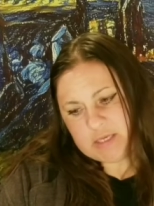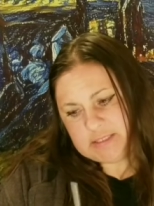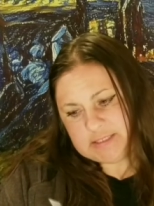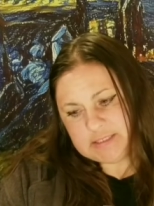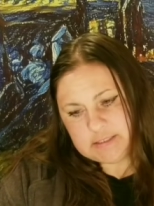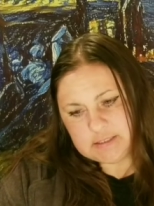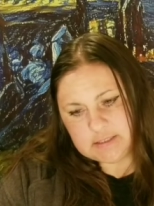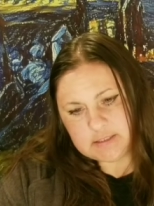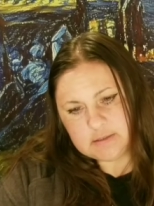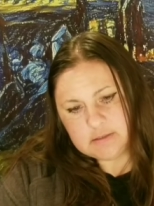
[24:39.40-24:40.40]

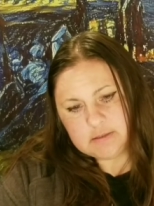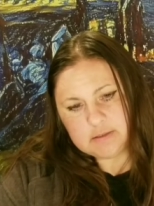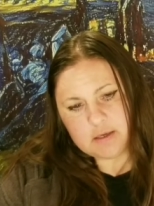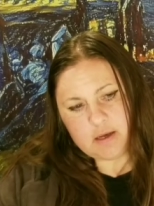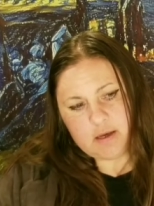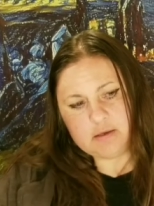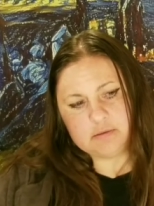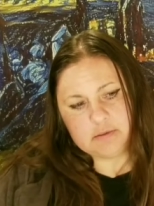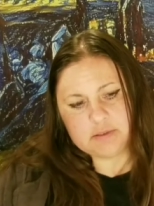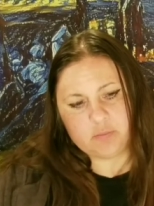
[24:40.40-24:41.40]
didn't
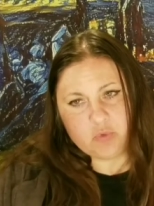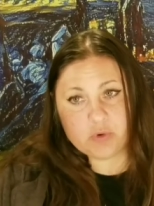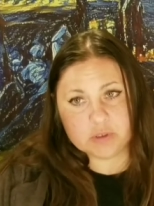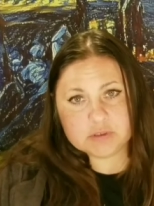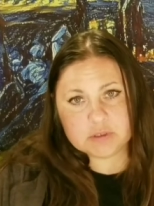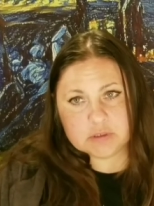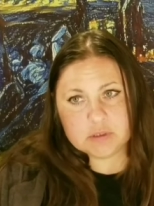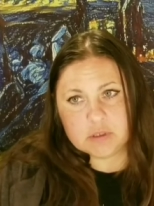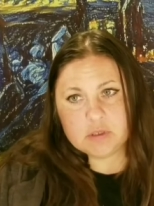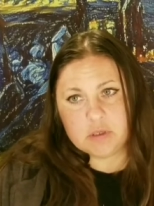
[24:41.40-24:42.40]
uh, support
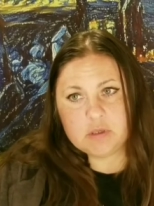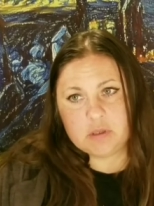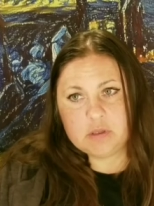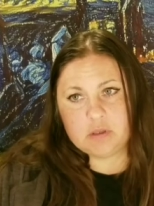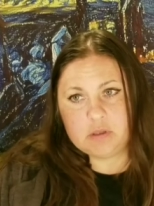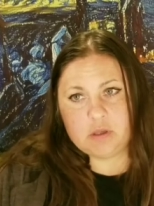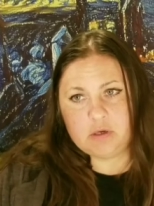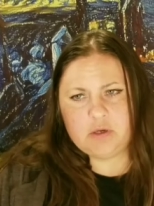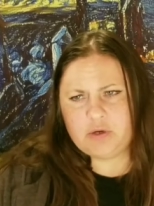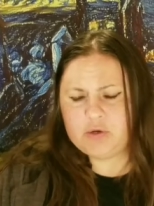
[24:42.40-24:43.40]
the.
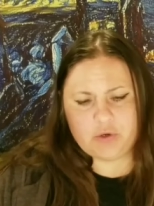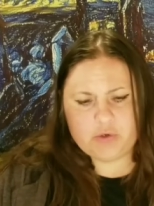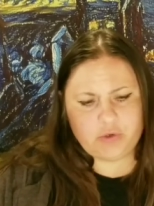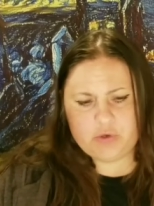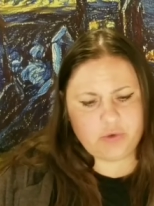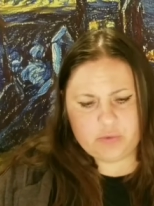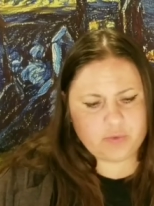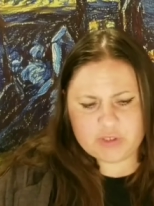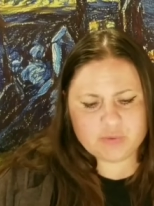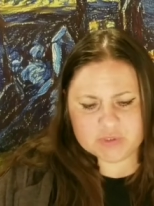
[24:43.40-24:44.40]
no, no, no, no, no, no.
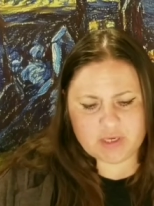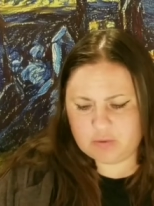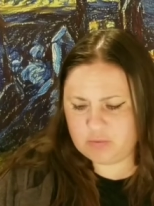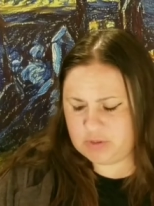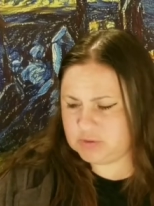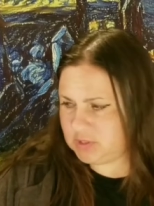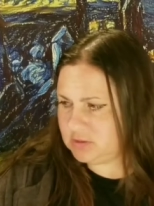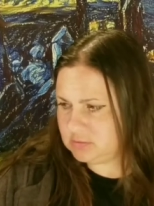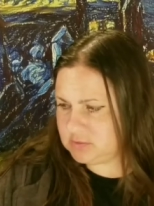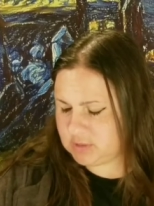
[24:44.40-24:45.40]
What are you saying? What are you
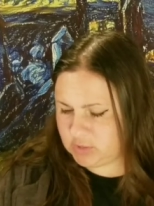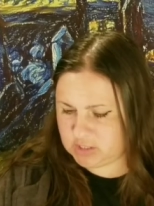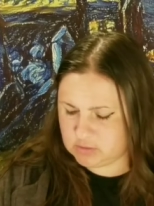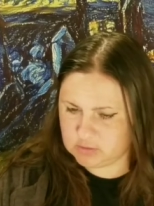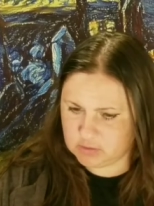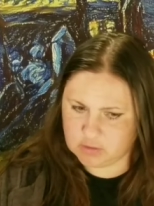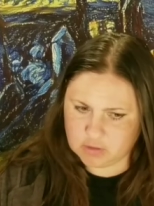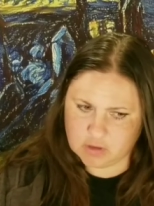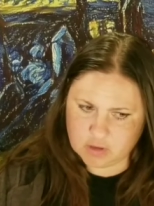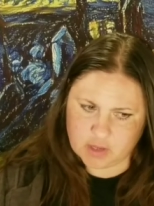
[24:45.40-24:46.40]
saying?
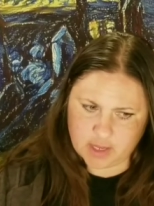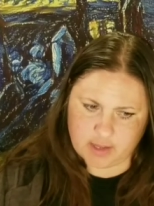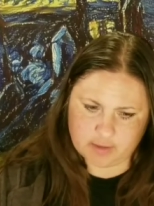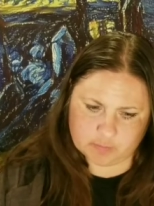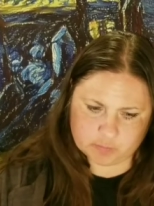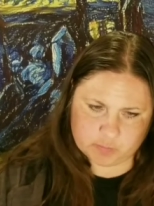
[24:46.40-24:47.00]
Um,